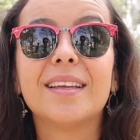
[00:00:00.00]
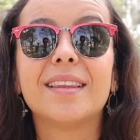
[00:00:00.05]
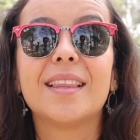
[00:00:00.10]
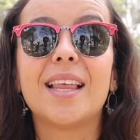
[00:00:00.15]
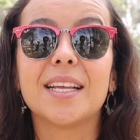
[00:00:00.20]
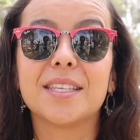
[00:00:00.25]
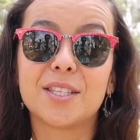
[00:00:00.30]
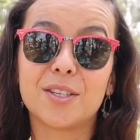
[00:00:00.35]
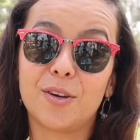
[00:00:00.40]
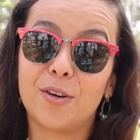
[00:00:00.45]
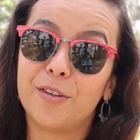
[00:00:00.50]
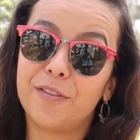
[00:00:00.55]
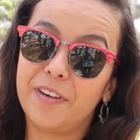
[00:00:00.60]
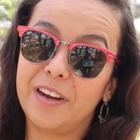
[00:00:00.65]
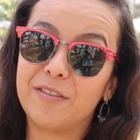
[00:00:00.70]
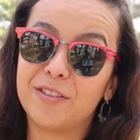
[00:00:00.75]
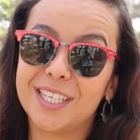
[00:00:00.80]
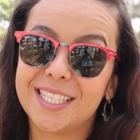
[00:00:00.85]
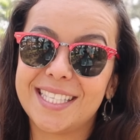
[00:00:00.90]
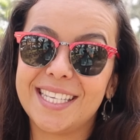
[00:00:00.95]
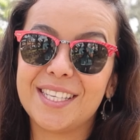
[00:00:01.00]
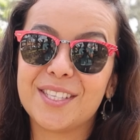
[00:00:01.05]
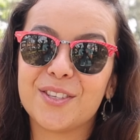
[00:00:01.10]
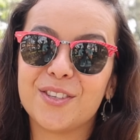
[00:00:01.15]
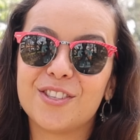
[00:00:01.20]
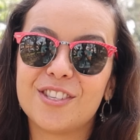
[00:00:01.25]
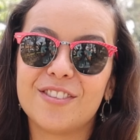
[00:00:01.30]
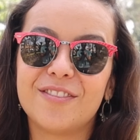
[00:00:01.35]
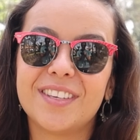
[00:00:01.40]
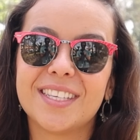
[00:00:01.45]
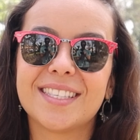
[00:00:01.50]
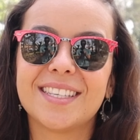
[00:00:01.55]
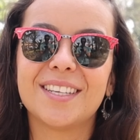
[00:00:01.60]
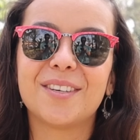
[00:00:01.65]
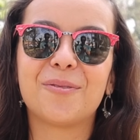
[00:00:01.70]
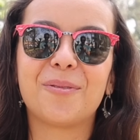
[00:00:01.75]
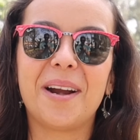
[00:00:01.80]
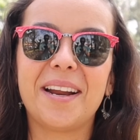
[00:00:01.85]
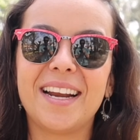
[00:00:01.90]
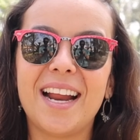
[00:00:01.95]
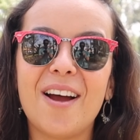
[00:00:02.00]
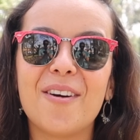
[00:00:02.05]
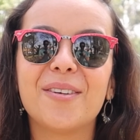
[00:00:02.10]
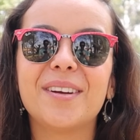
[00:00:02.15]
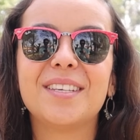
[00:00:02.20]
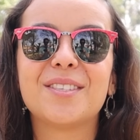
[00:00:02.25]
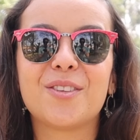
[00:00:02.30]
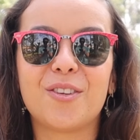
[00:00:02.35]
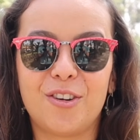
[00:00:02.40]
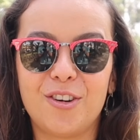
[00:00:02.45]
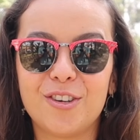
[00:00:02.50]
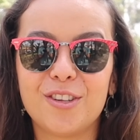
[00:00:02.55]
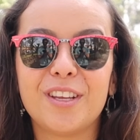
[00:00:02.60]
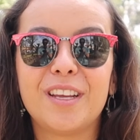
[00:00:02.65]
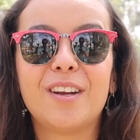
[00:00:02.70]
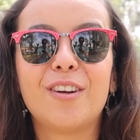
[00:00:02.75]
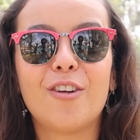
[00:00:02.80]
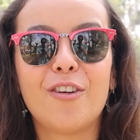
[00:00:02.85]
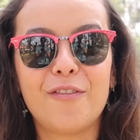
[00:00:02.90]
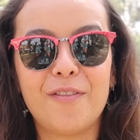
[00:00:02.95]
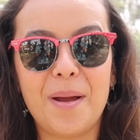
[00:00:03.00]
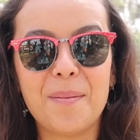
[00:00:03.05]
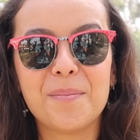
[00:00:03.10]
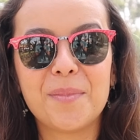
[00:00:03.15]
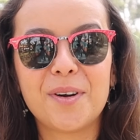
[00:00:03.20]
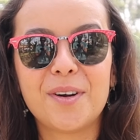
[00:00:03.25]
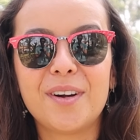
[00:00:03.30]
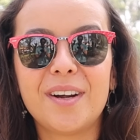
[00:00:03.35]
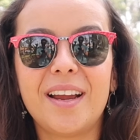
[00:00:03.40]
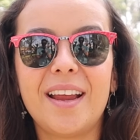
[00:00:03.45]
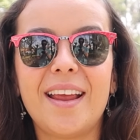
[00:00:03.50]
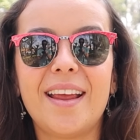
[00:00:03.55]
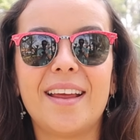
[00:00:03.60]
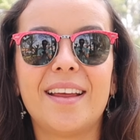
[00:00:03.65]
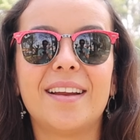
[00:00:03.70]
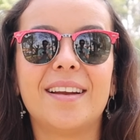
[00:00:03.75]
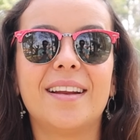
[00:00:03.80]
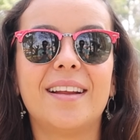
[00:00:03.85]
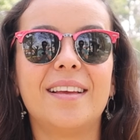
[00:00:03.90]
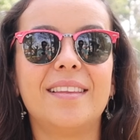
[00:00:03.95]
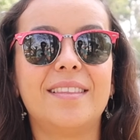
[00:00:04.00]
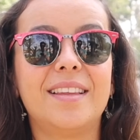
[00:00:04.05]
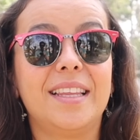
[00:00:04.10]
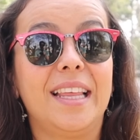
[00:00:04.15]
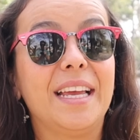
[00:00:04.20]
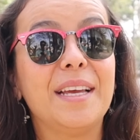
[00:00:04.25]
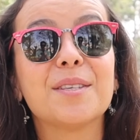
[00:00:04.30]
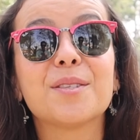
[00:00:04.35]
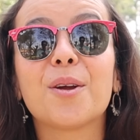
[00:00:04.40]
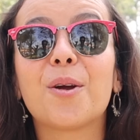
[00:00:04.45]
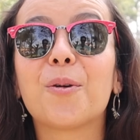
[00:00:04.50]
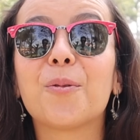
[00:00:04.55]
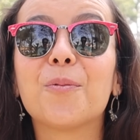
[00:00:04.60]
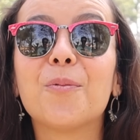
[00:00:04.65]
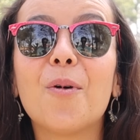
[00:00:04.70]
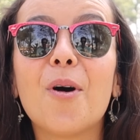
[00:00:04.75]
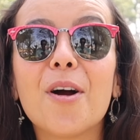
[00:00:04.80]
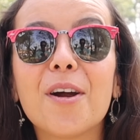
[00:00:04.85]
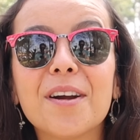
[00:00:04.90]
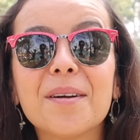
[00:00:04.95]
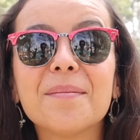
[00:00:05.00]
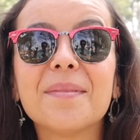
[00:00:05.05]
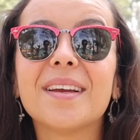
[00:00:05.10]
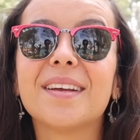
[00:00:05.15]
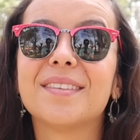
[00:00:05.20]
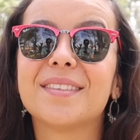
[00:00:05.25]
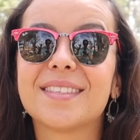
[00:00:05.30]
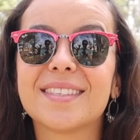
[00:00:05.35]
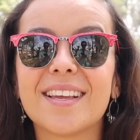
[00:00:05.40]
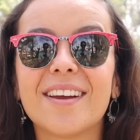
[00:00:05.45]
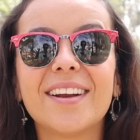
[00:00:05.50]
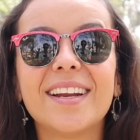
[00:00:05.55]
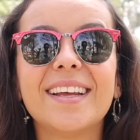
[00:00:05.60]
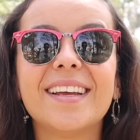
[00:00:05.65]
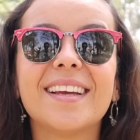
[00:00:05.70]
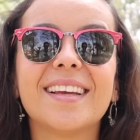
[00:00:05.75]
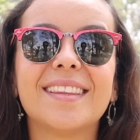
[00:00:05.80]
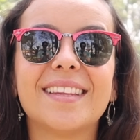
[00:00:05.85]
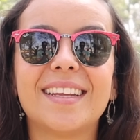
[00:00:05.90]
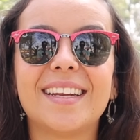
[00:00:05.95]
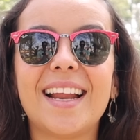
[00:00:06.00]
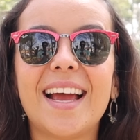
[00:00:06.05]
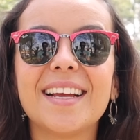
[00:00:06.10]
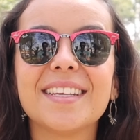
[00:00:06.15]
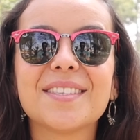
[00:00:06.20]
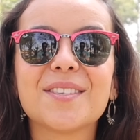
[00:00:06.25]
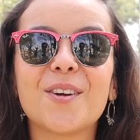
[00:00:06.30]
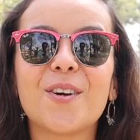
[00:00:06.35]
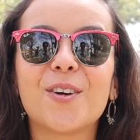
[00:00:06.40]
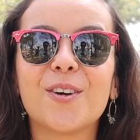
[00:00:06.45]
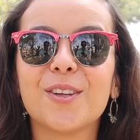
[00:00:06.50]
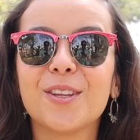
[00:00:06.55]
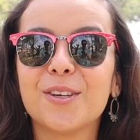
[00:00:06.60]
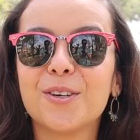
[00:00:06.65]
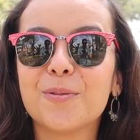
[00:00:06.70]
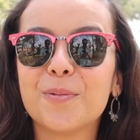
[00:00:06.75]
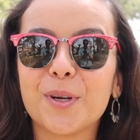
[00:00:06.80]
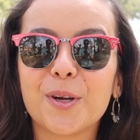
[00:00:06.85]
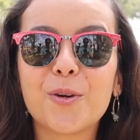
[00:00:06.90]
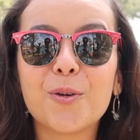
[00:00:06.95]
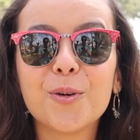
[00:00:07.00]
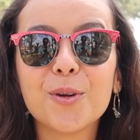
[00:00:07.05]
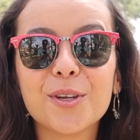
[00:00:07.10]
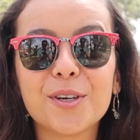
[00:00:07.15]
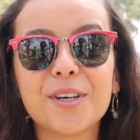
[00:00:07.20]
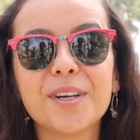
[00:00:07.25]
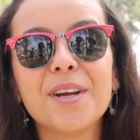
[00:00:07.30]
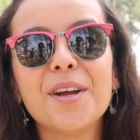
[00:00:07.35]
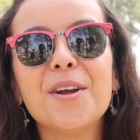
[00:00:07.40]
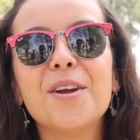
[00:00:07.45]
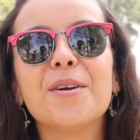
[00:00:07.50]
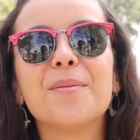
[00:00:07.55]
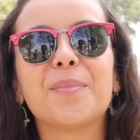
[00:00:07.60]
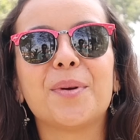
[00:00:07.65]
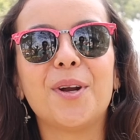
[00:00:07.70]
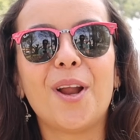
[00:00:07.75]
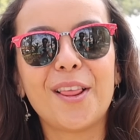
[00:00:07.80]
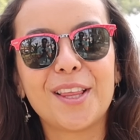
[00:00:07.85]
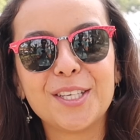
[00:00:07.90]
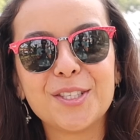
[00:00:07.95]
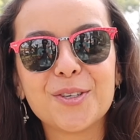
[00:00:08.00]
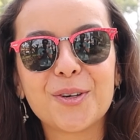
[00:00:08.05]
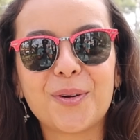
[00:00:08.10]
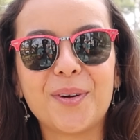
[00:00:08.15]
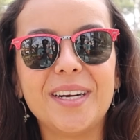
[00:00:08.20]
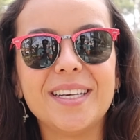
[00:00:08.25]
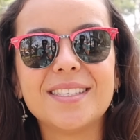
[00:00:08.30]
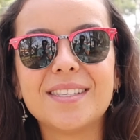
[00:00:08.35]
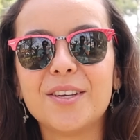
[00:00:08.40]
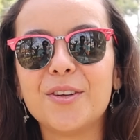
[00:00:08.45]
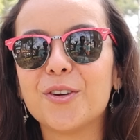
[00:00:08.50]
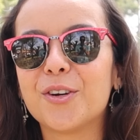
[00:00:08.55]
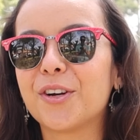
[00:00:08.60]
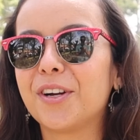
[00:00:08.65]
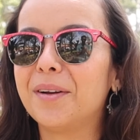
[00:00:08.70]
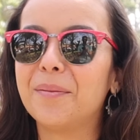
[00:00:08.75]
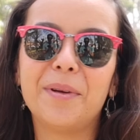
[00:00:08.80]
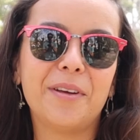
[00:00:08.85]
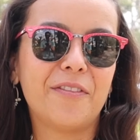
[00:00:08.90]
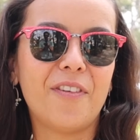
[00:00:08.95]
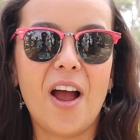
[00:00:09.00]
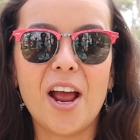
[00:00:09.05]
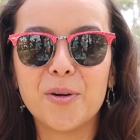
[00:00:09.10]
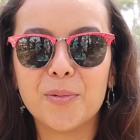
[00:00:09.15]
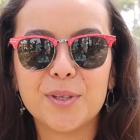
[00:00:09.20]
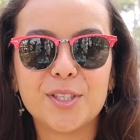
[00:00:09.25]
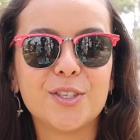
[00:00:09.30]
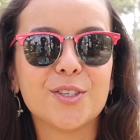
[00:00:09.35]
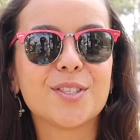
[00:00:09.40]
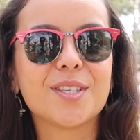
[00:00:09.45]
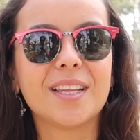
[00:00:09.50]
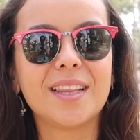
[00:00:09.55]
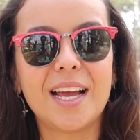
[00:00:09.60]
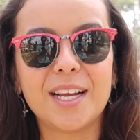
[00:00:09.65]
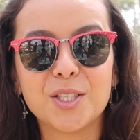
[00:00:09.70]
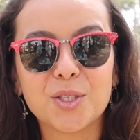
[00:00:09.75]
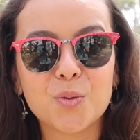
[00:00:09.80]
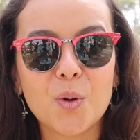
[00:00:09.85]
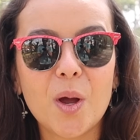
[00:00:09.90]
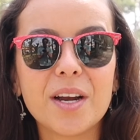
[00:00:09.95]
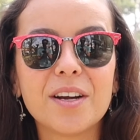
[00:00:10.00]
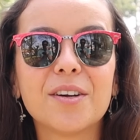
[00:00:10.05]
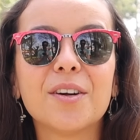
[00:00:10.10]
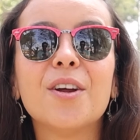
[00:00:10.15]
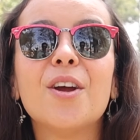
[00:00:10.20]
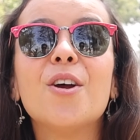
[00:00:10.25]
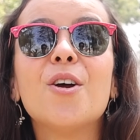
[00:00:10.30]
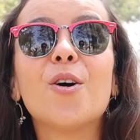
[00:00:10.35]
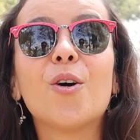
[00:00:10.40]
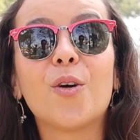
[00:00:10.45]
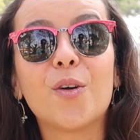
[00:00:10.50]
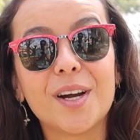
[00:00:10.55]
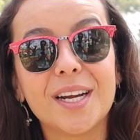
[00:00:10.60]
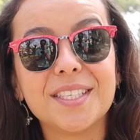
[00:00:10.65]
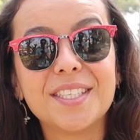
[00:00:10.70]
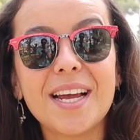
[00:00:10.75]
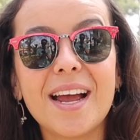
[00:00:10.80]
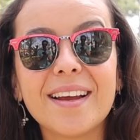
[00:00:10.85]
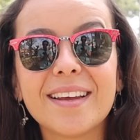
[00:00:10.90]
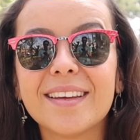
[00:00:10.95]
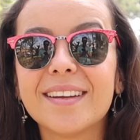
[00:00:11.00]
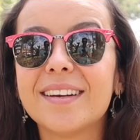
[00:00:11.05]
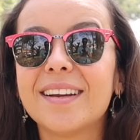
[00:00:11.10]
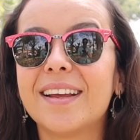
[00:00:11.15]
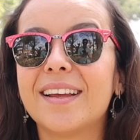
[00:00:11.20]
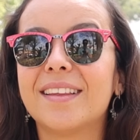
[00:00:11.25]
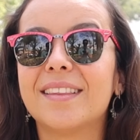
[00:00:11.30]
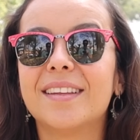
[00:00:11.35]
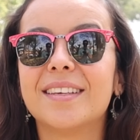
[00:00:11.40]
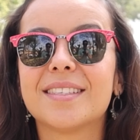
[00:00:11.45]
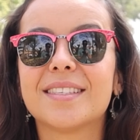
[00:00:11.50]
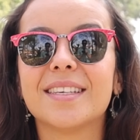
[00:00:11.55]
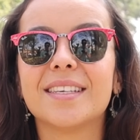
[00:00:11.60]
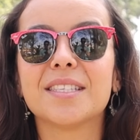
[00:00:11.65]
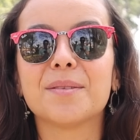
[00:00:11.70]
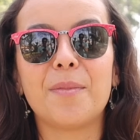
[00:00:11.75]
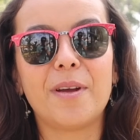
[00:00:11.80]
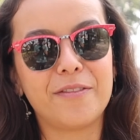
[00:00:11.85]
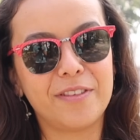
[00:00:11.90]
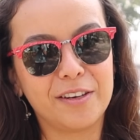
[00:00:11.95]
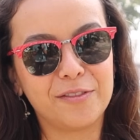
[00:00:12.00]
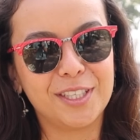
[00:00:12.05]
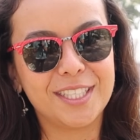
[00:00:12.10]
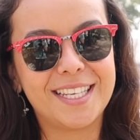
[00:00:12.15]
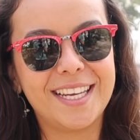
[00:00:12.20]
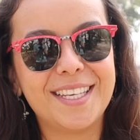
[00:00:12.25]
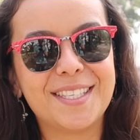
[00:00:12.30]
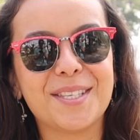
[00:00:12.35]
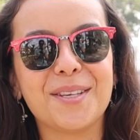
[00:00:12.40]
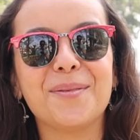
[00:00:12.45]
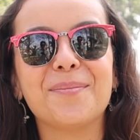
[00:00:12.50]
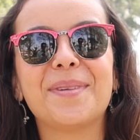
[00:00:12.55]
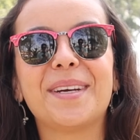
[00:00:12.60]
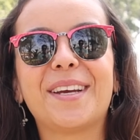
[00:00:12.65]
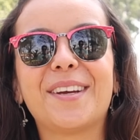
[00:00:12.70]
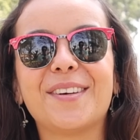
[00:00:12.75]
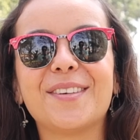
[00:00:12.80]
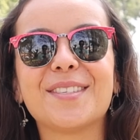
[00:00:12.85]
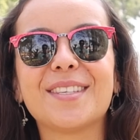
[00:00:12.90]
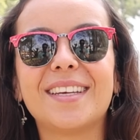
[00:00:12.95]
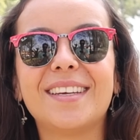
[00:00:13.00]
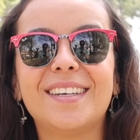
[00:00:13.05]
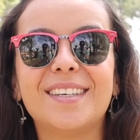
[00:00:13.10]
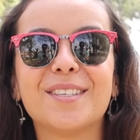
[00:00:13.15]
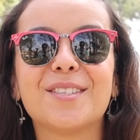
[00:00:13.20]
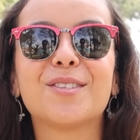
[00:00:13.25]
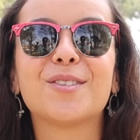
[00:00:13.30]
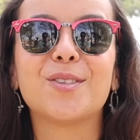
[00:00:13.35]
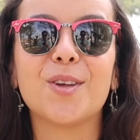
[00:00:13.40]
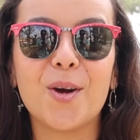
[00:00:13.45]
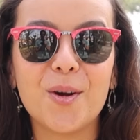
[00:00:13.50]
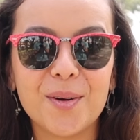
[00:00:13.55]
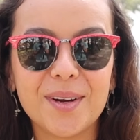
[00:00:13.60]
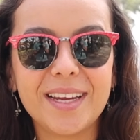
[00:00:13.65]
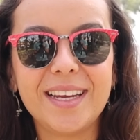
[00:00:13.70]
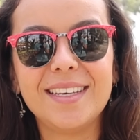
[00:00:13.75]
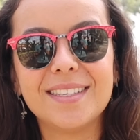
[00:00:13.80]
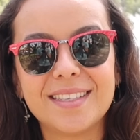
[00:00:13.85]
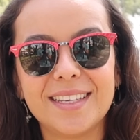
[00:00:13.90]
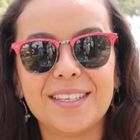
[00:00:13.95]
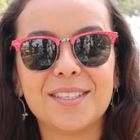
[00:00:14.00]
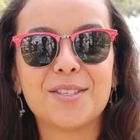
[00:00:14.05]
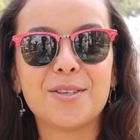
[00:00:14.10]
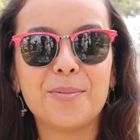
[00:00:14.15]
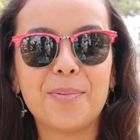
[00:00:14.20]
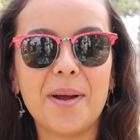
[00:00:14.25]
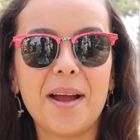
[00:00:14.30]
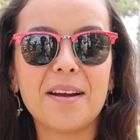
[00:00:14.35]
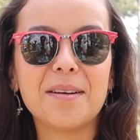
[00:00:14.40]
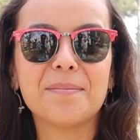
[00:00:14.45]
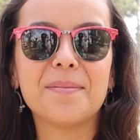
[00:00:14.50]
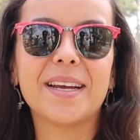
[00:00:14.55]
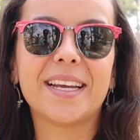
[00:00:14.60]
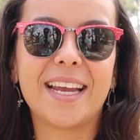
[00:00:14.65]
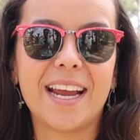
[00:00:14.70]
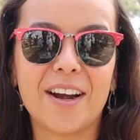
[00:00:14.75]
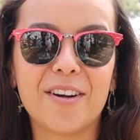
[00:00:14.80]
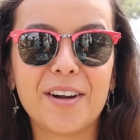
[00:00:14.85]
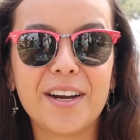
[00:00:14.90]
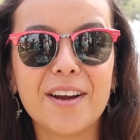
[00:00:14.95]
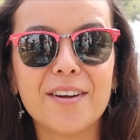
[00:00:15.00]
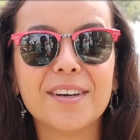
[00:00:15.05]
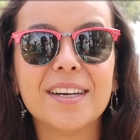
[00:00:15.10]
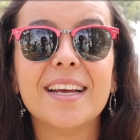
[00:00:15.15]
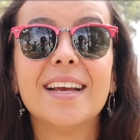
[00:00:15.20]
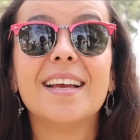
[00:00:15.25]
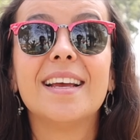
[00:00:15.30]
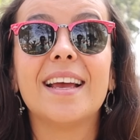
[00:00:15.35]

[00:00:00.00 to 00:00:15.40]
That's our favorite season to visit. Right now is early November, and the days are warm and sunny, and the nights are a little bit cooler, but nothing too crazy. You're gonna be fine with just a light sweater or a jacket. And this is my favorite season because it is so easy to pack my carry-on.